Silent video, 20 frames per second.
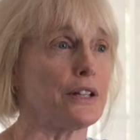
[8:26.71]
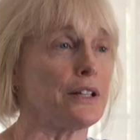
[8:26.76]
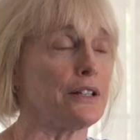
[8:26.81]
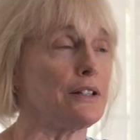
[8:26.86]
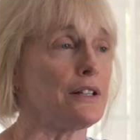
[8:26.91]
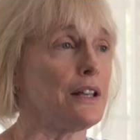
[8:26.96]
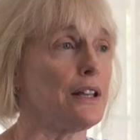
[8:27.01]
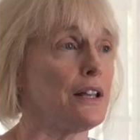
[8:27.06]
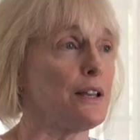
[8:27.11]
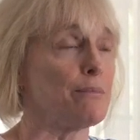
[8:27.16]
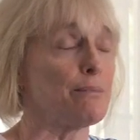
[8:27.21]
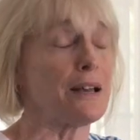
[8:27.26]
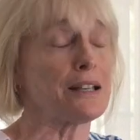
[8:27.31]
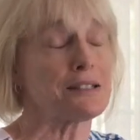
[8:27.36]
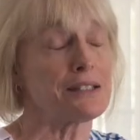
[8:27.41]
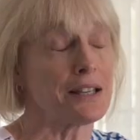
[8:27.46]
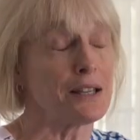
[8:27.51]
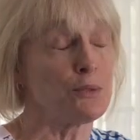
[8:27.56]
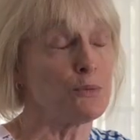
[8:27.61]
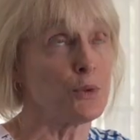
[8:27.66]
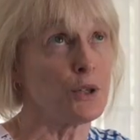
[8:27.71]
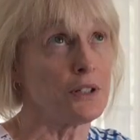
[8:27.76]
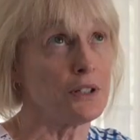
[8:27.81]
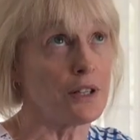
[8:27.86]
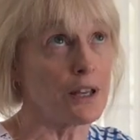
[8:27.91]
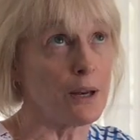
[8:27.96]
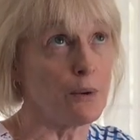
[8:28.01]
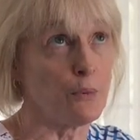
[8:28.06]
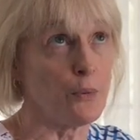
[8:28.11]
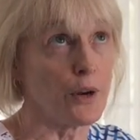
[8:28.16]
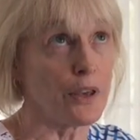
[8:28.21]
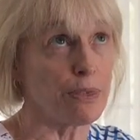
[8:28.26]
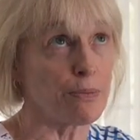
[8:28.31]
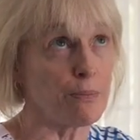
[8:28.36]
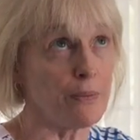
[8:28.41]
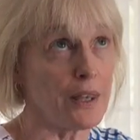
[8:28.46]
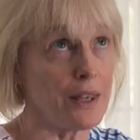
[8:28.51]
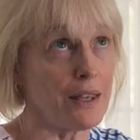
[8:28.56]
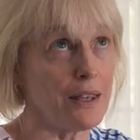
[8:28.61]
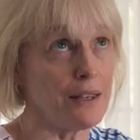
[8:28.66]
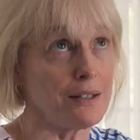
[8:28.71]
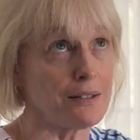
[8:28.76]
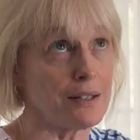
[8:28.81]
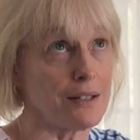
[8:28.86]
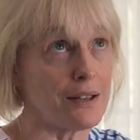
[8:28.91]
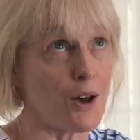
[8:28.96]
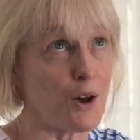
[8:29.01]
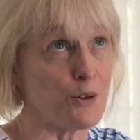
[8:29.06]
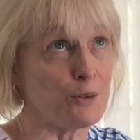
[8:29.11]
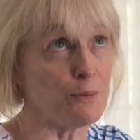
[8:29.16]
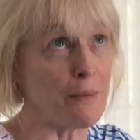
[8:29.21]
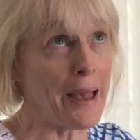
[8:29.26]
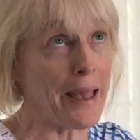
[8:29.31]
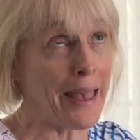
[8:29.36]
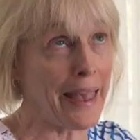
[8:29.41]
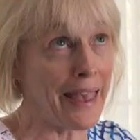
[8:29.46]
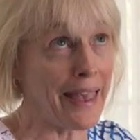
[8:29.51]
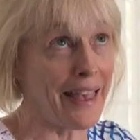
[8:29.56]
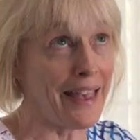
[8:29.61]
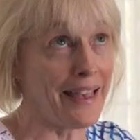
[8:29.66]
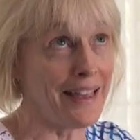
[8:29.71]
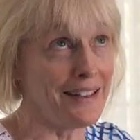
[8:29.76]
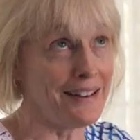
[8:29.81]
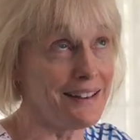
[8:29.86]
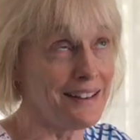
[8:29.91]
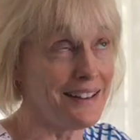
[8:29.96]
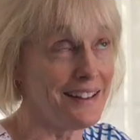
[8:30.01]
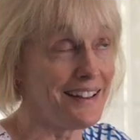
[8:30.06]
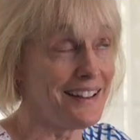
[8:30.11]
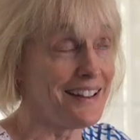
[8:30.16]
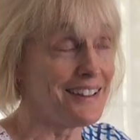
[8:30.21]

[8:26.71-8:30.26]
and my son wouldn't come with me to hold my hand,